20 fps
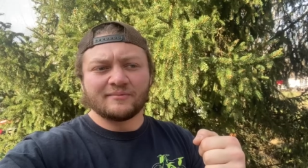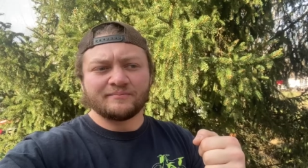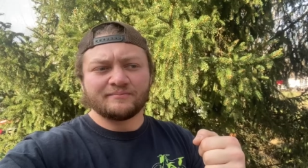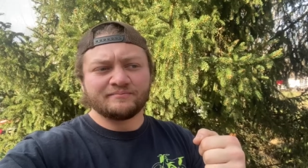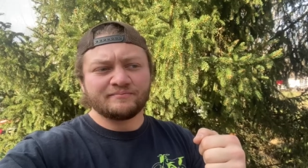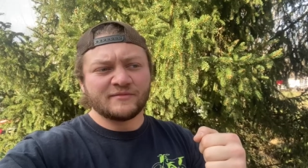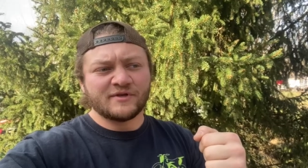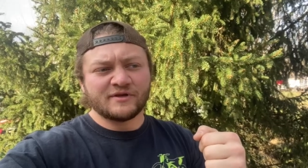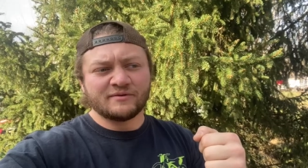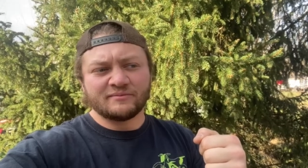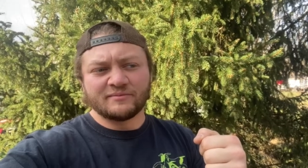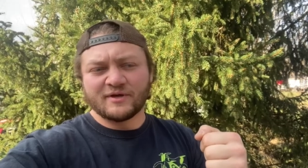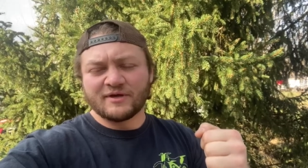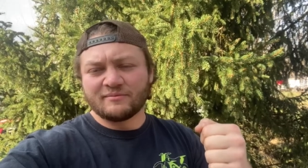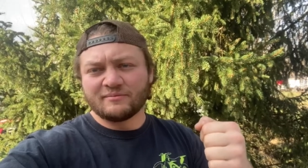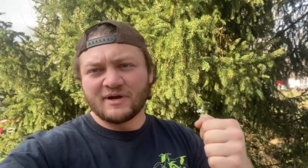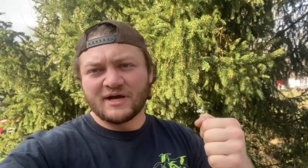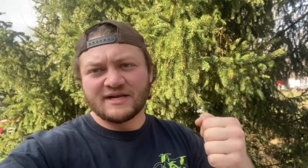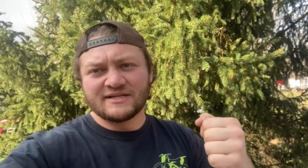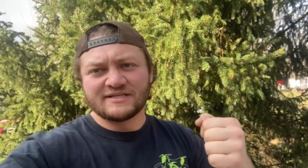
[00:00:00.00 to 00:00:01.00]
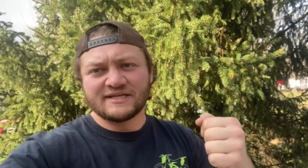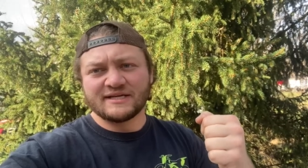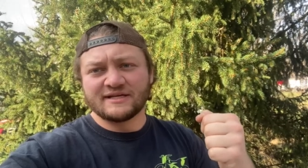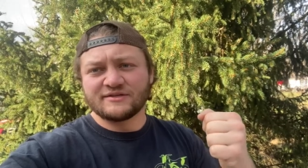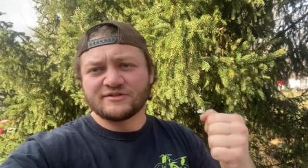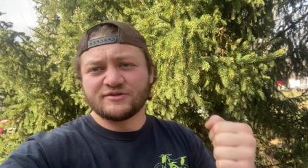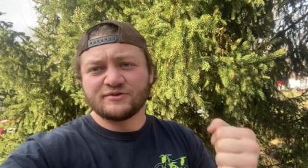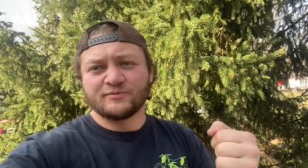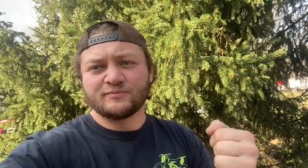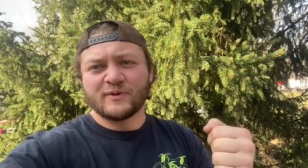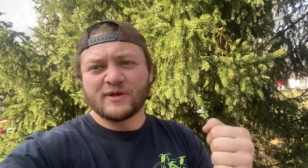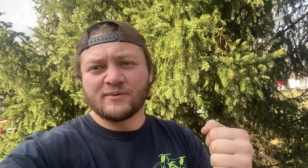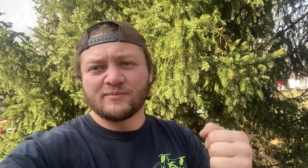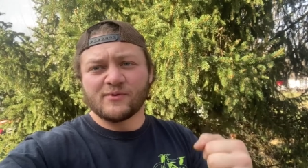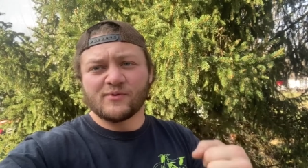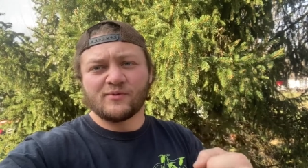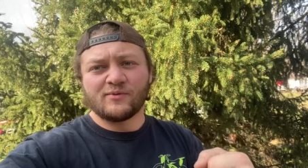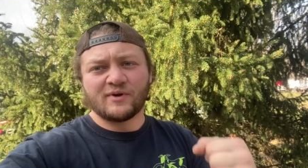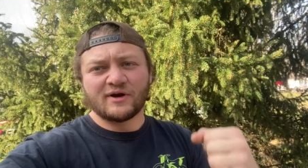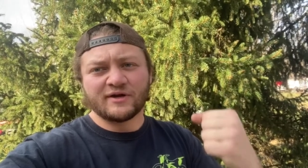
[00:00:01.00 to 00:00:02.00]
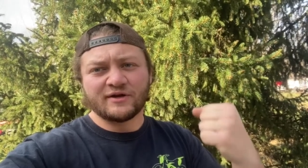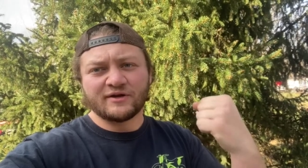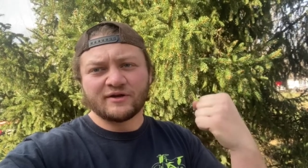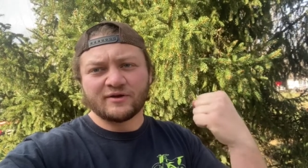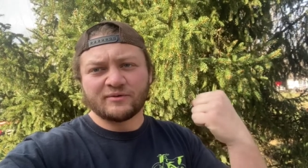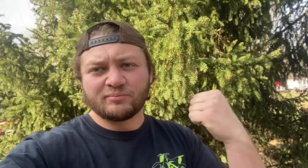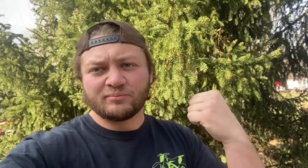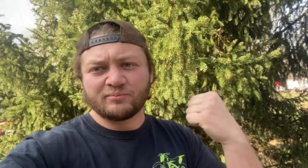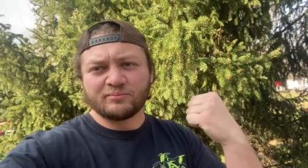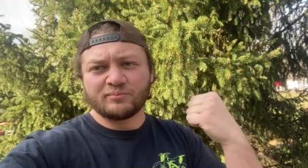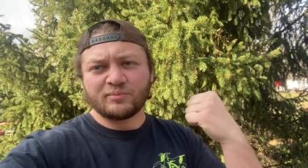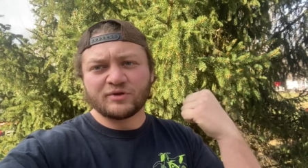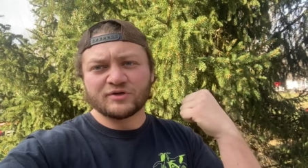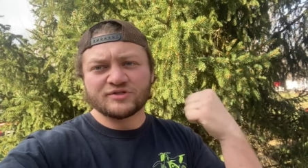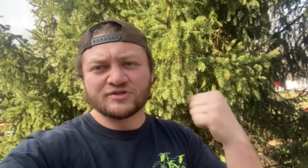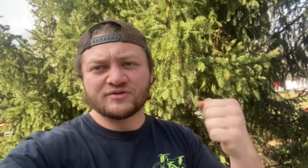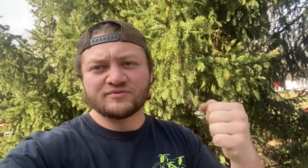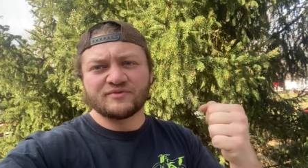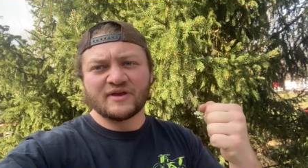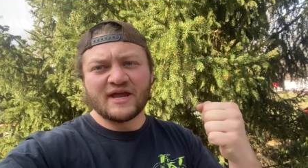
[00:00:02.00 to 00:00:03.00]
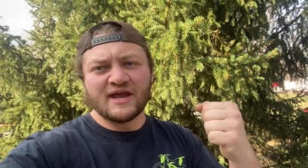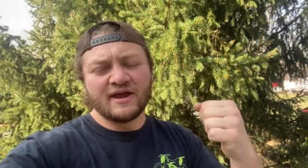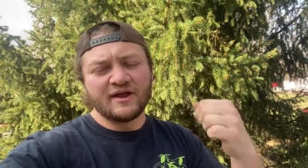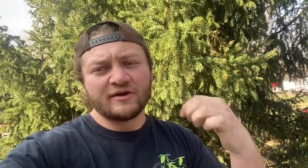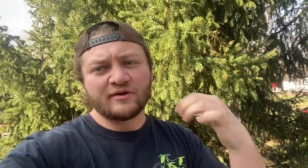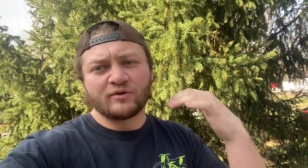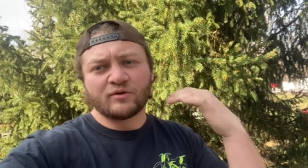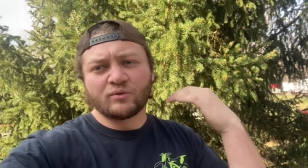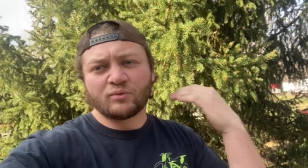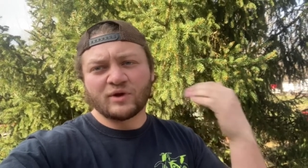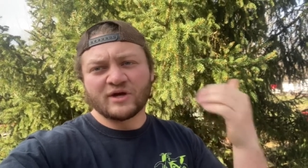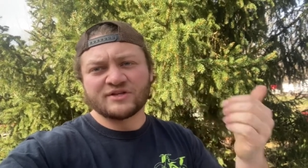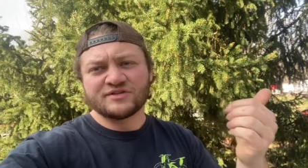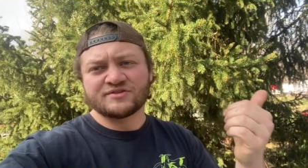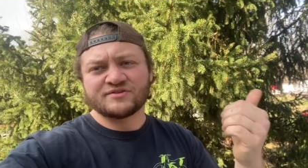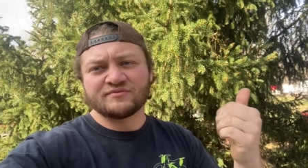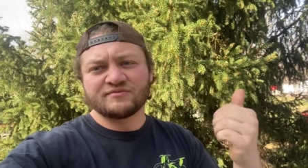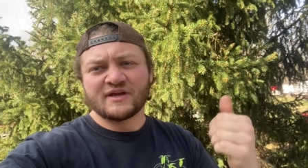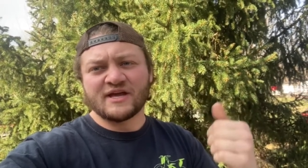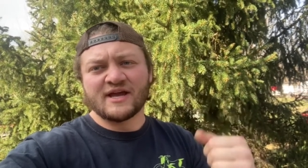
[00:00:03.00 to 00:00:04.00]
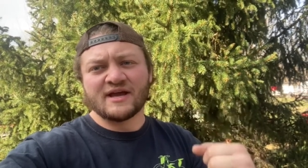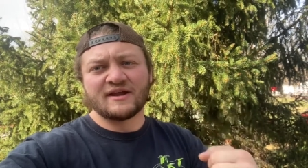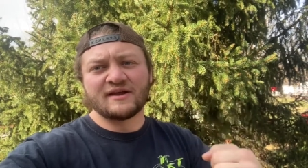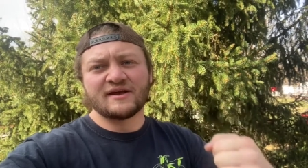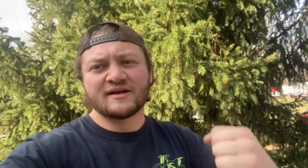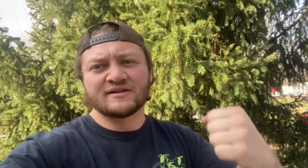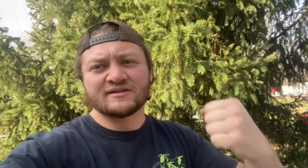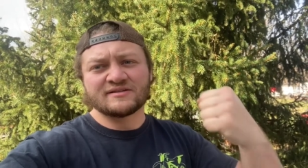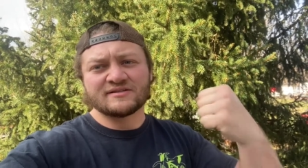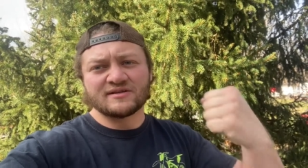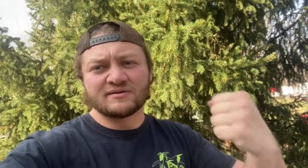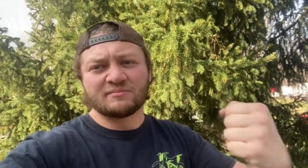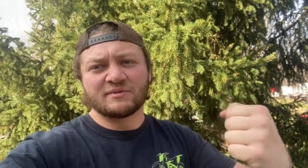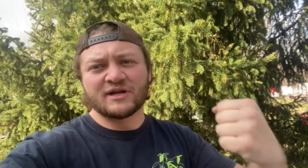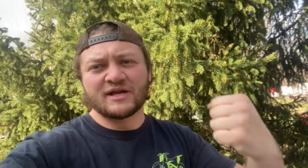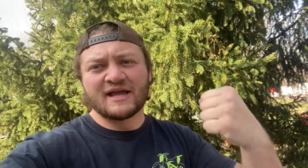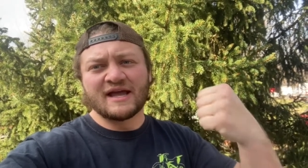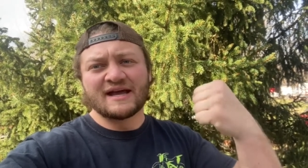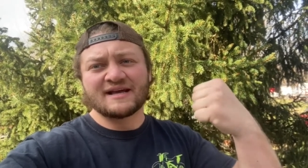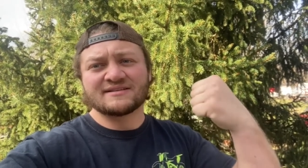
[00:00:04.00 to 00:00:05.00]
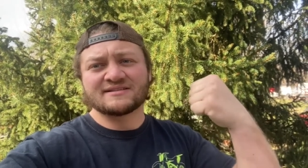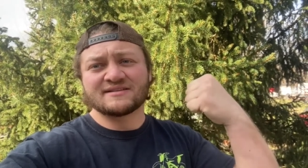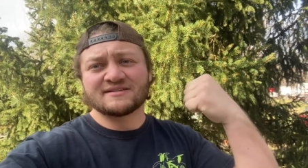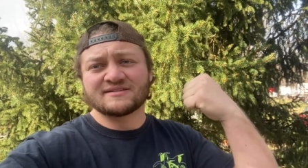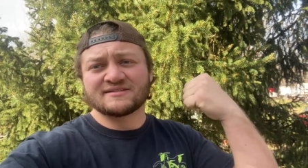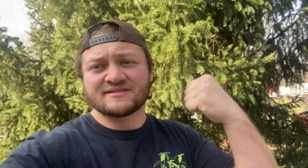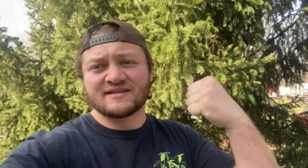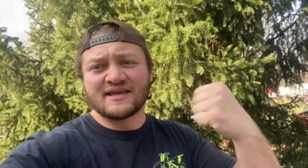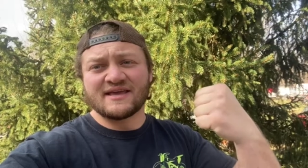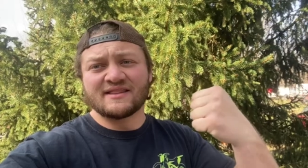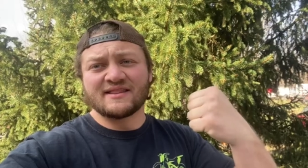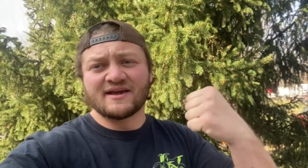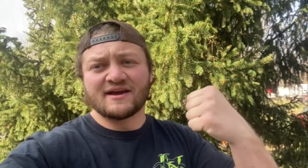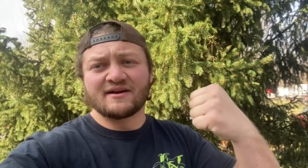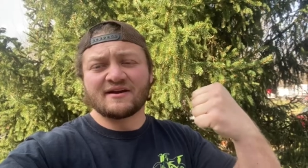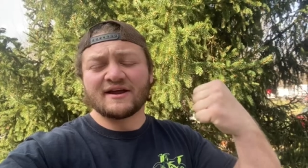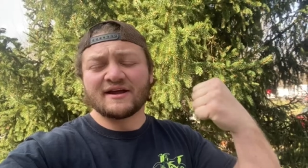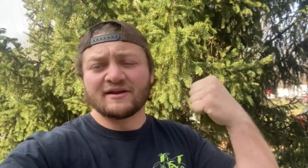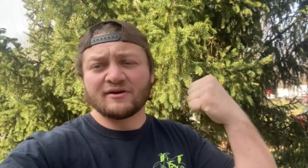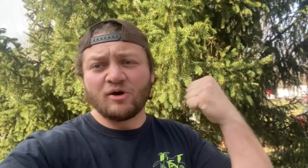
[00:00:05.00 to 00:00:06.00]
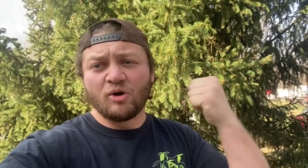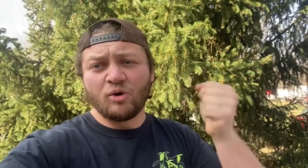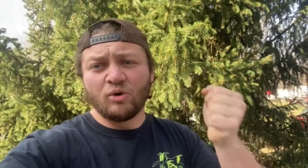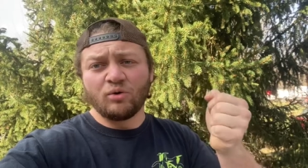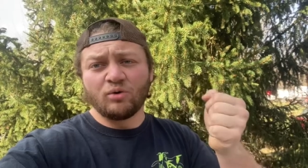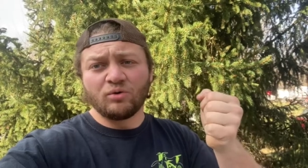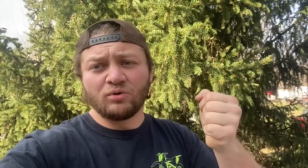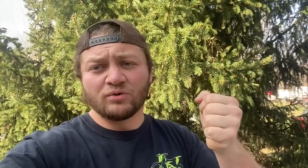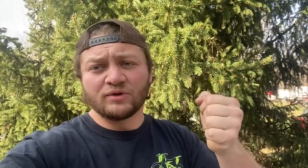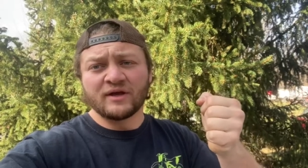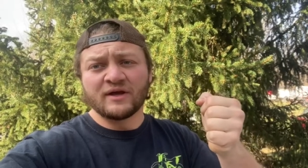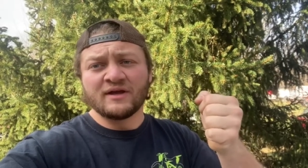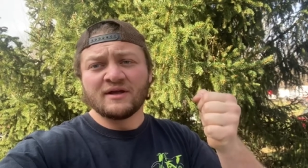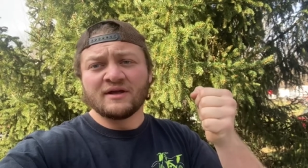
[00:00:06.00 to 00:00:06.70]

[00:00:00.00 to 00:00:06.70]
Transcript: you, it might take two people, one to push the van or winch the van, and somebody has to stay there and hold